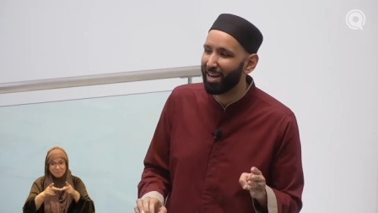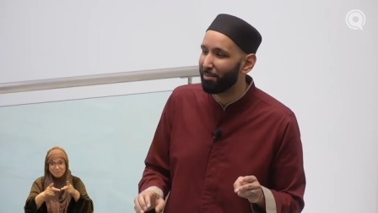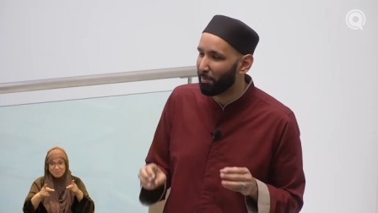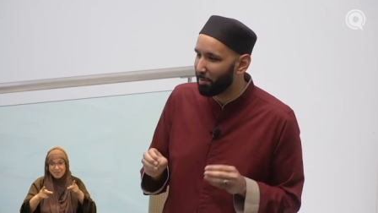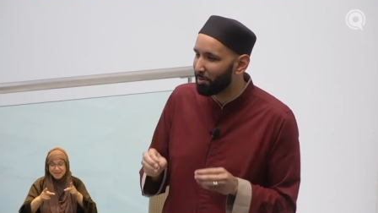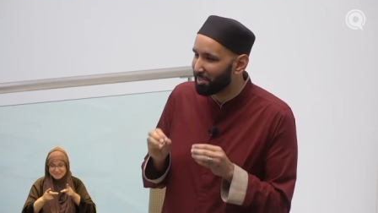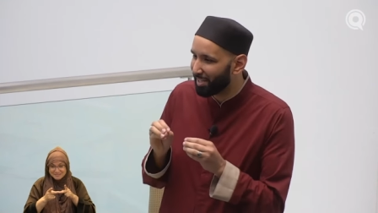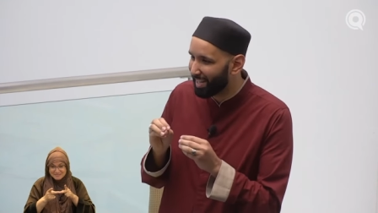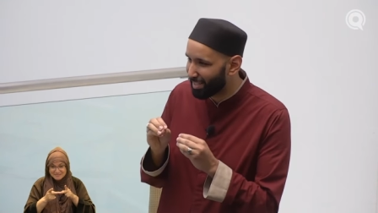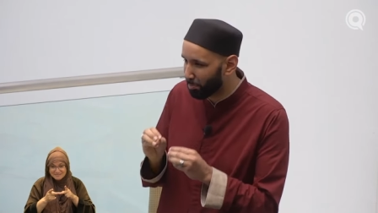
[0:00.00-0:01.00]
And if a
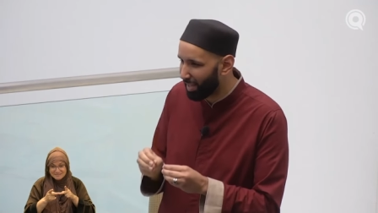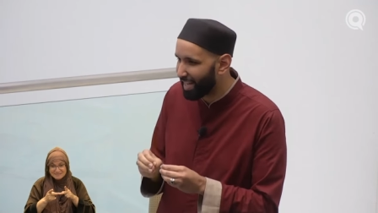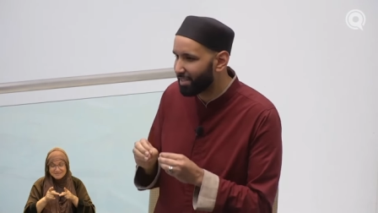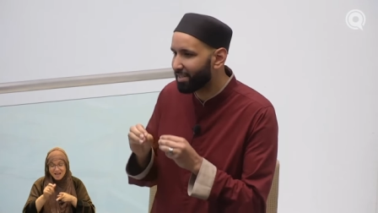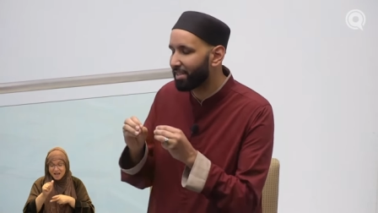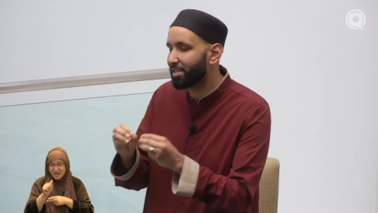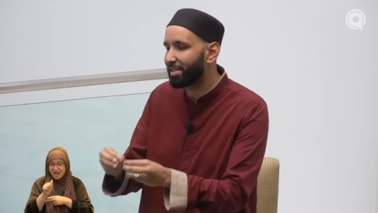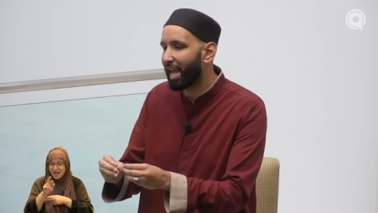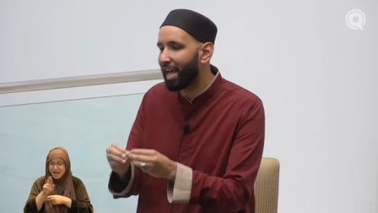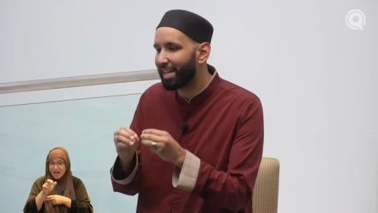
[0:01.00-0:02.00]
person is blessed to
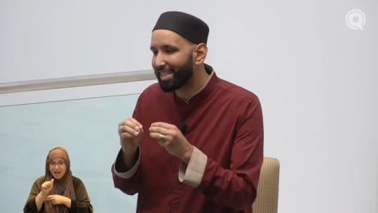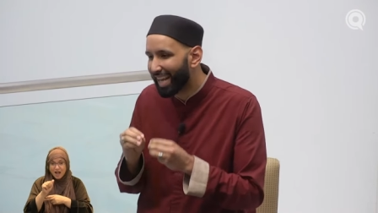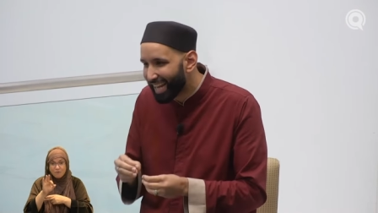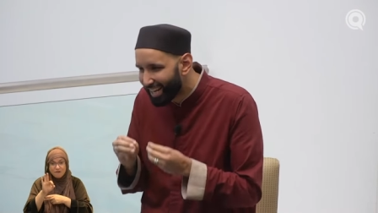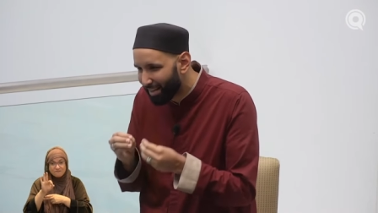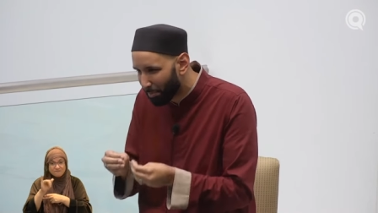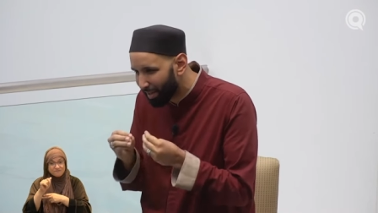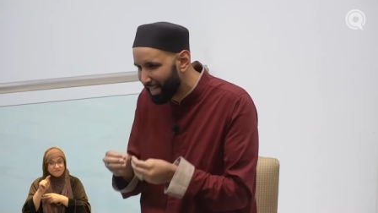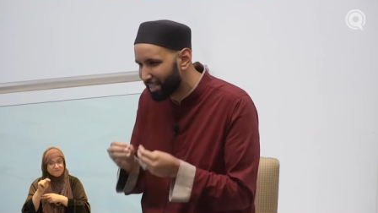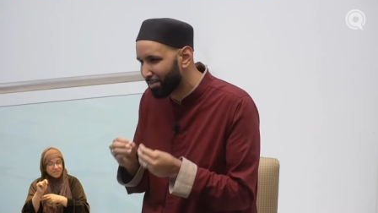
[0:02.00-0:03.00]
stand in the
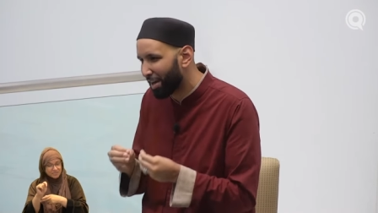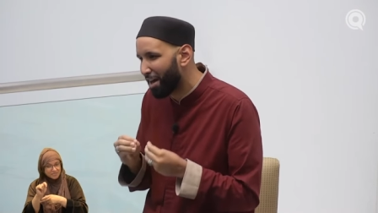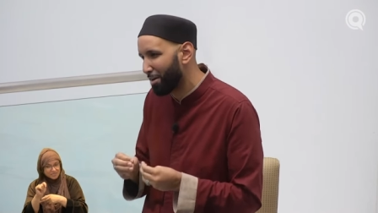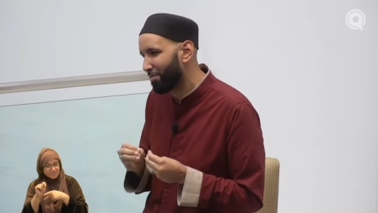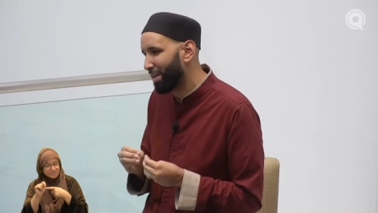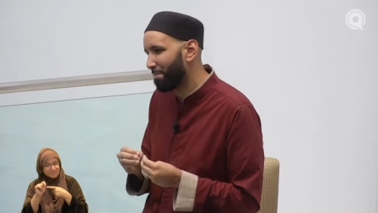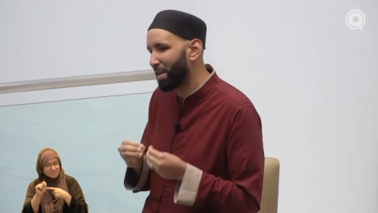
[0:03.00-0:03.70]
place of Arafah,